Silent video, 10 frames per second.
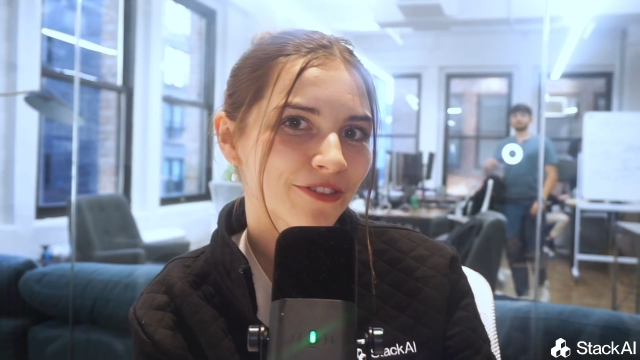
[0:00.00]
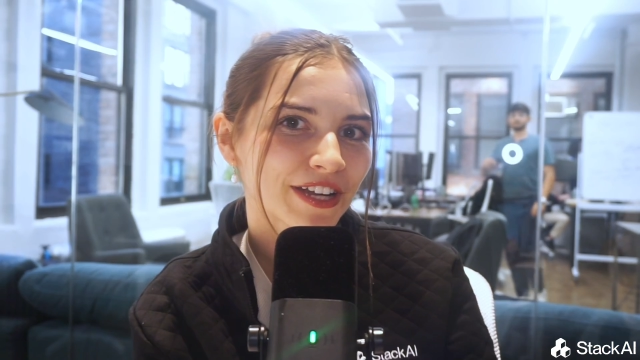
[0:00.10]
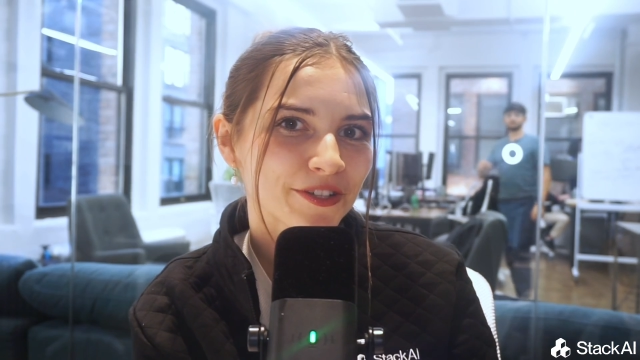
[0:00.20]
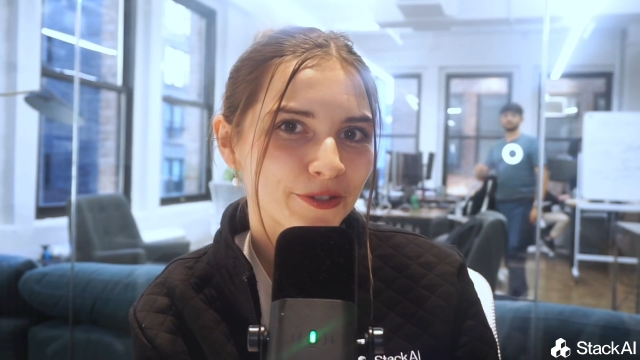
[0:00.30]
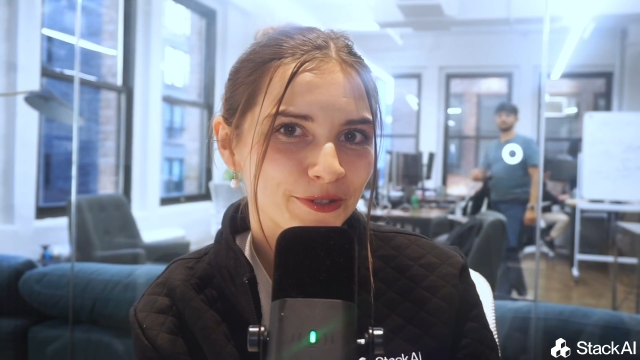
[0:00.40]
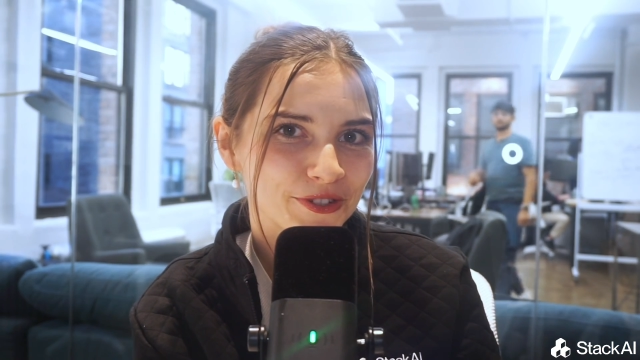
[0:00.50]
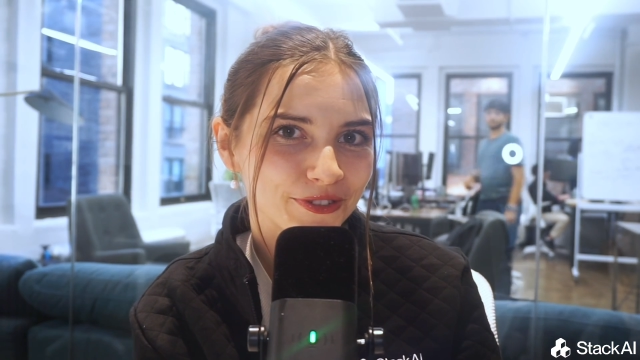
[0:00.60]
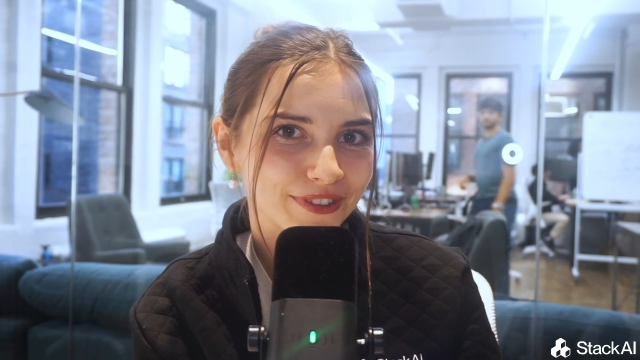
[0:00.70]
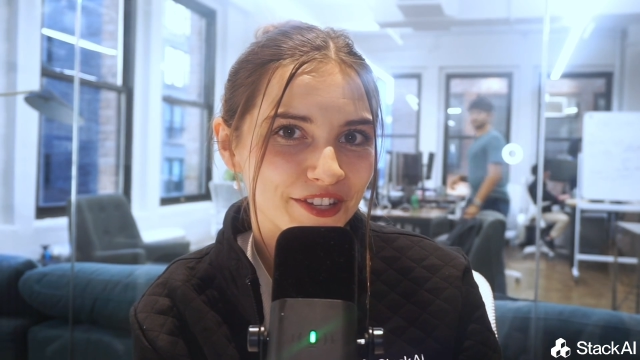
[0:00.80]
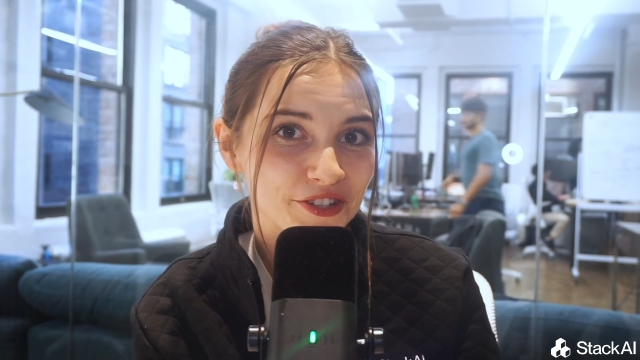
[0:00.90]
if I told
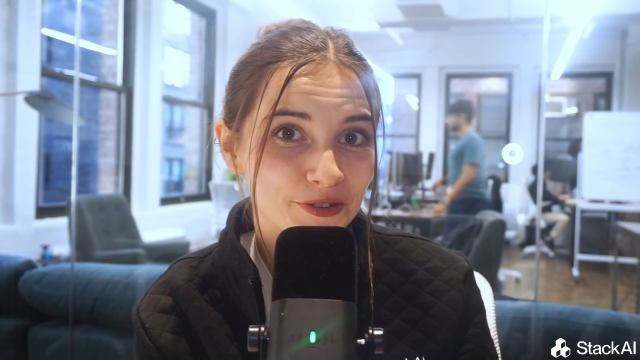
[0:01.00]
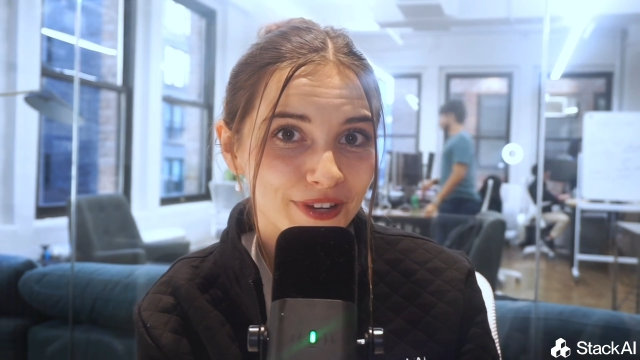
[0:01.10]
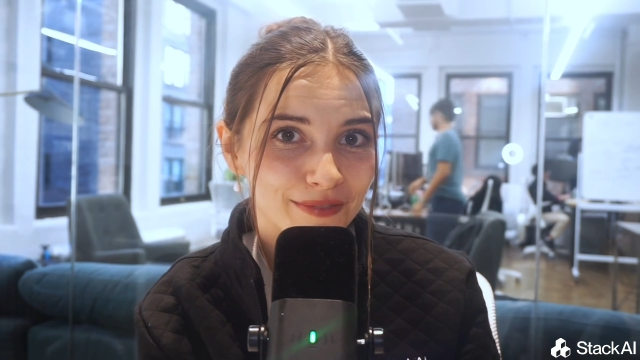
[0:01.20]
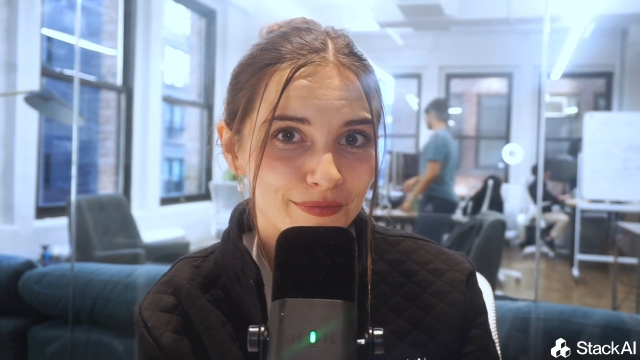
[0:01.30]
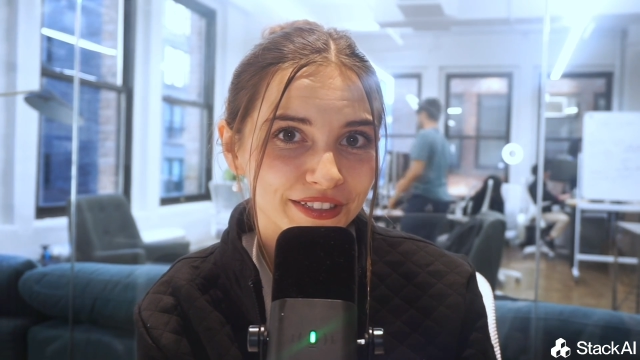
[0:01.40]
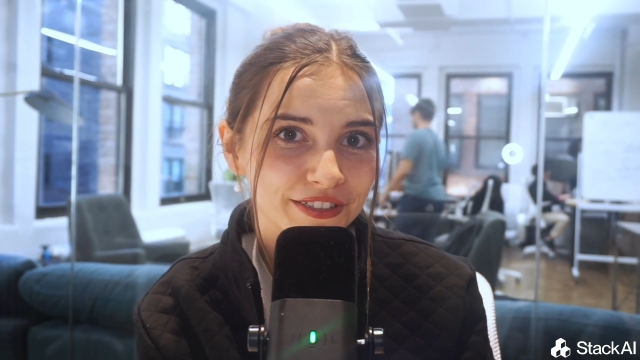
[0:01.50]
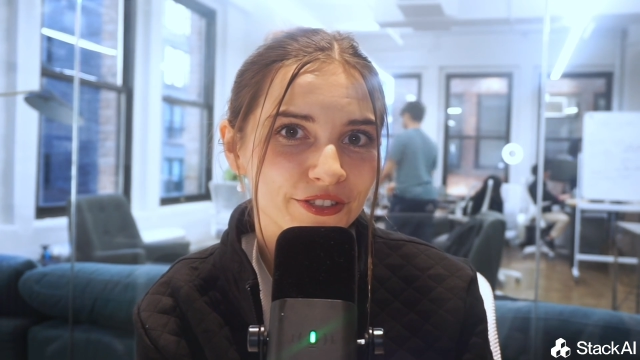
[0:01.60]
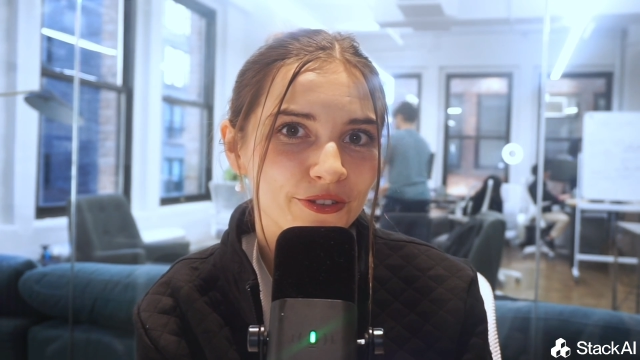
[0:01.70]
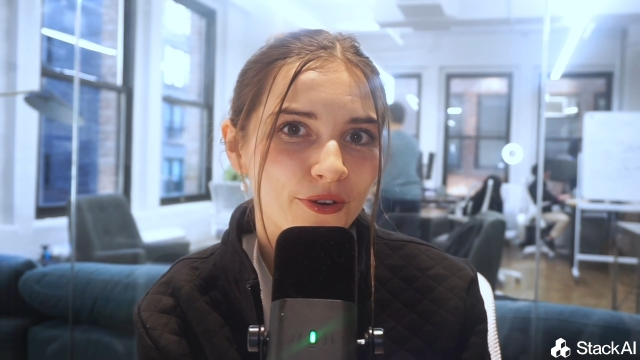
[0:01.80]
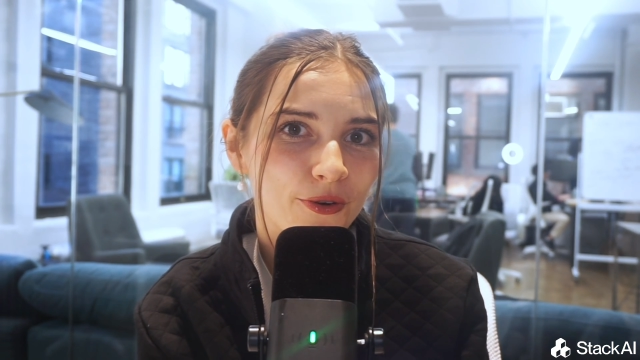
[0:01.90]
you that you can
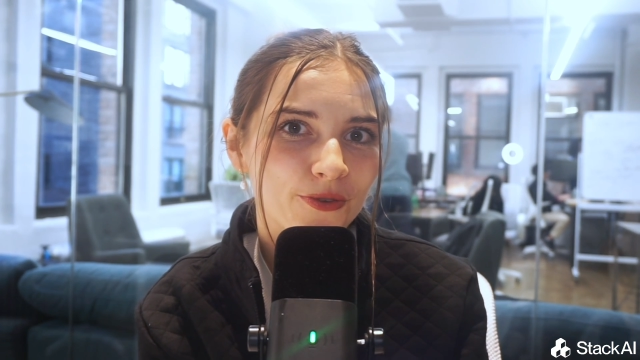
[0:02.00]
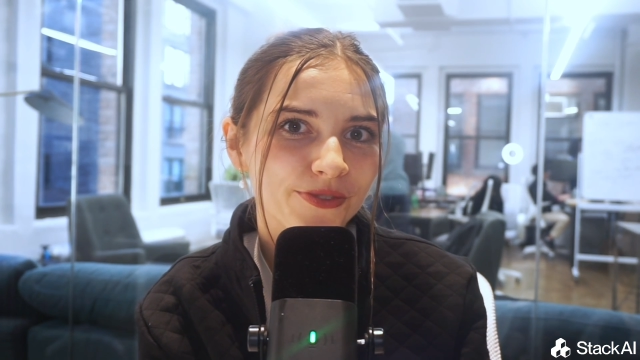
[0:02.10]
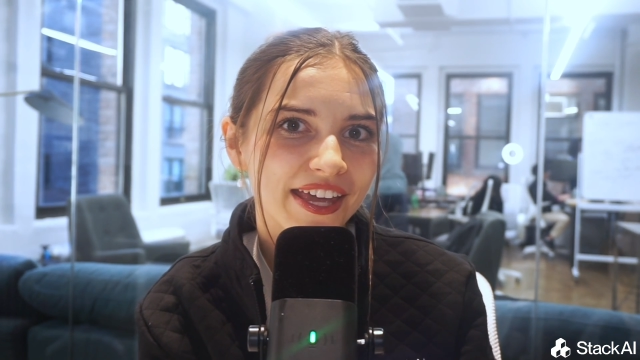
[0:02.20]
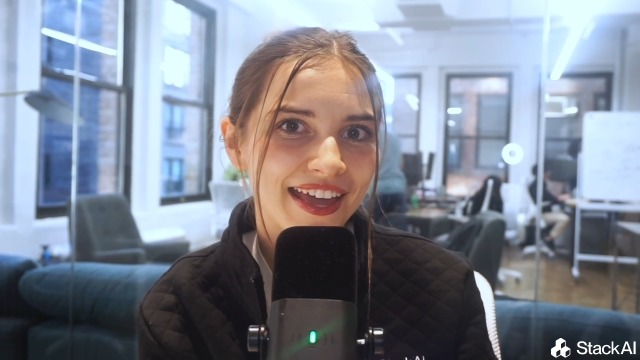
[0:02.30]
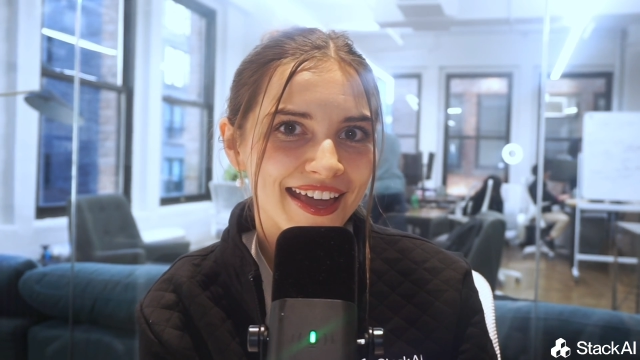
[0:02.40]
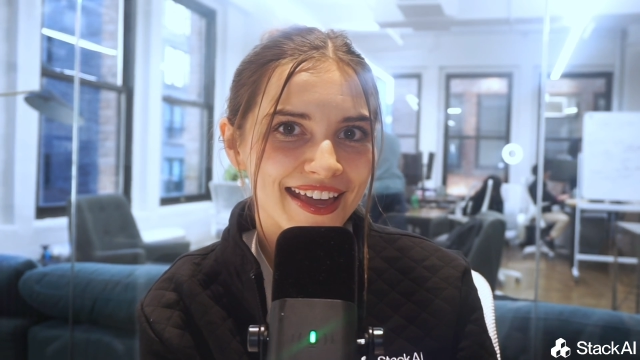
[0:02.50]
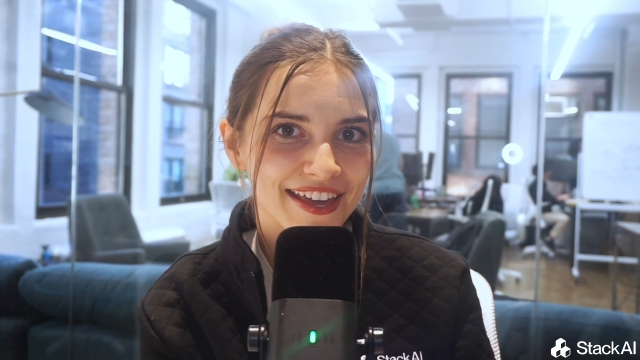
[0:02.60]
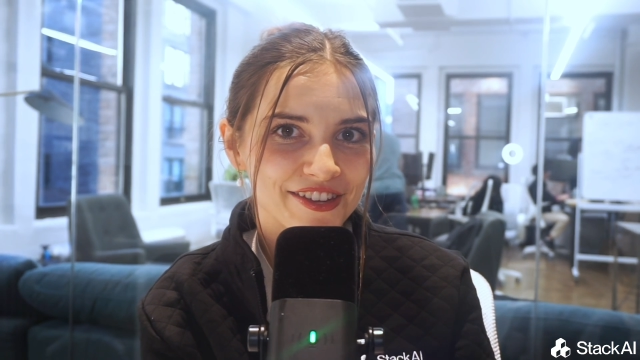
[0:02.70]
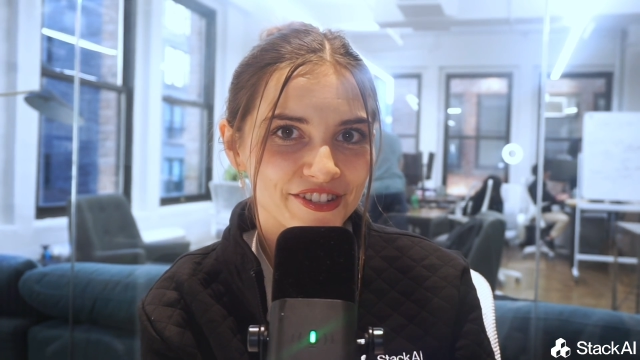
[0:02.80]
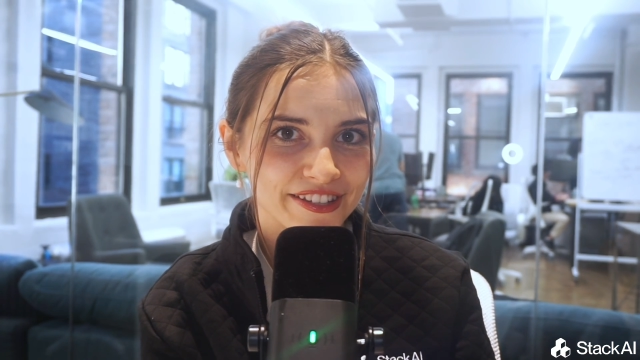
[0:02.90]
build your own AI
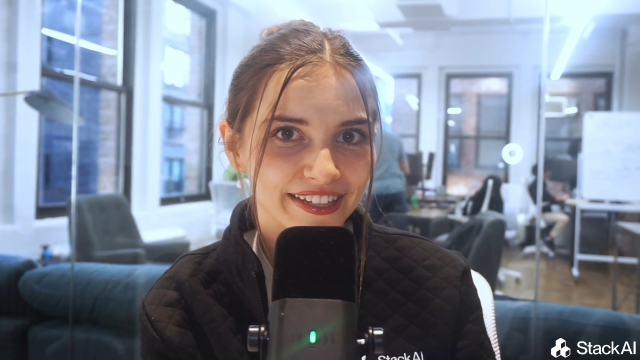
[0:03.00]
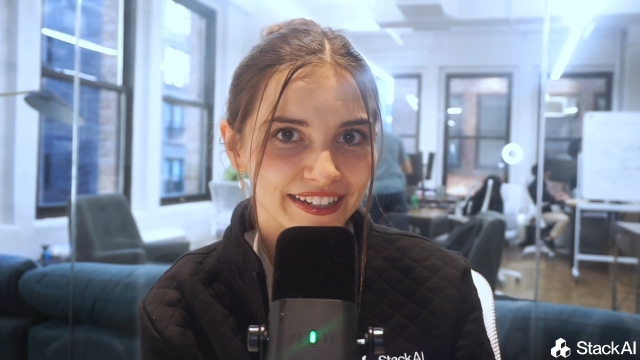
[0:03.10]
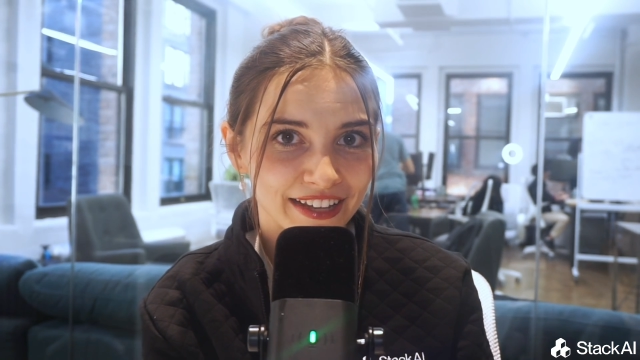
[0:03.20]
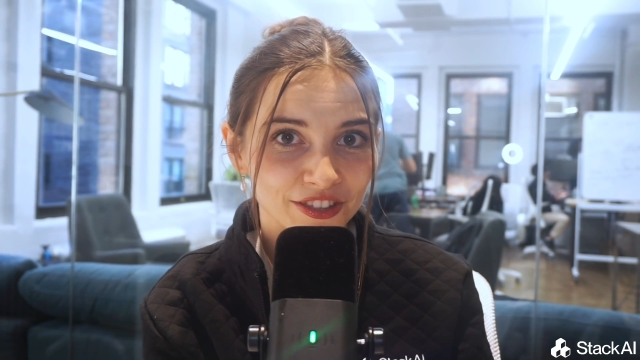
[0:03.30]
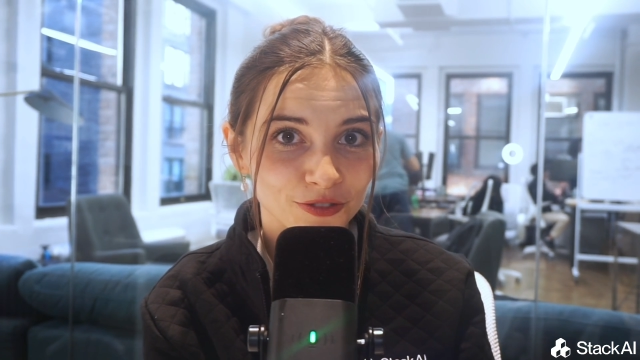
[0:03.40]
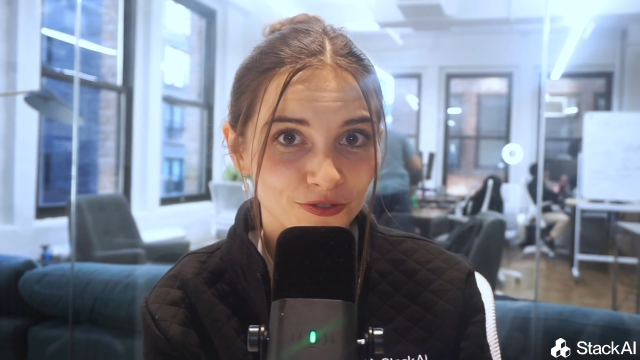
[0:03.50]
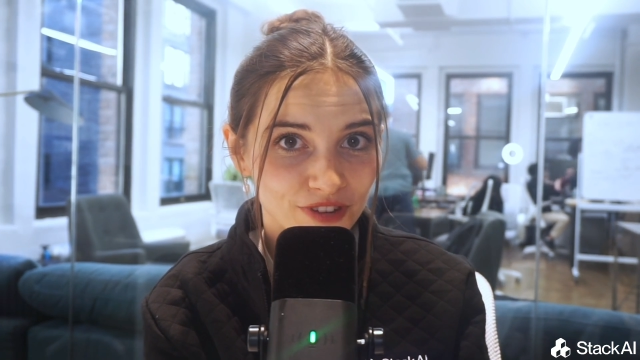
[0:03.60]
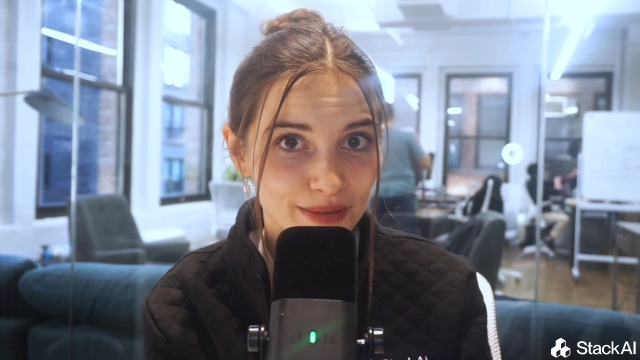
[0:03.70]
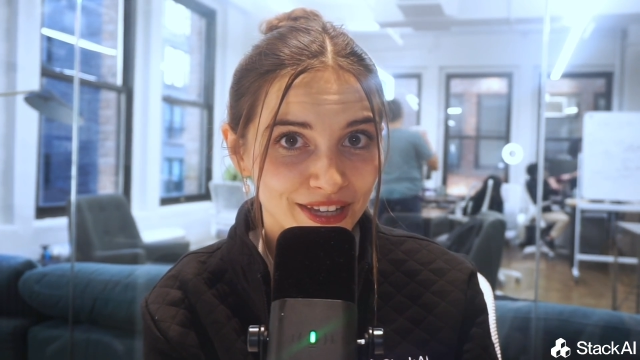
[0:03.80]
agent in under 3